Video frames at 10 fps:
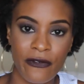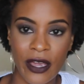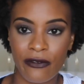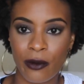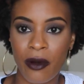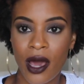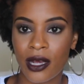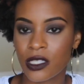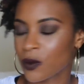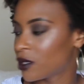favorite
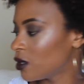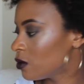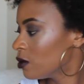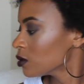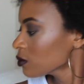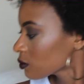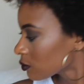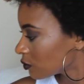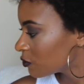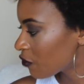products with you
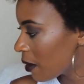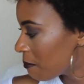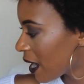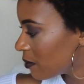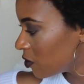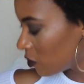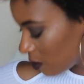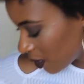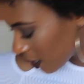from Bite Beauty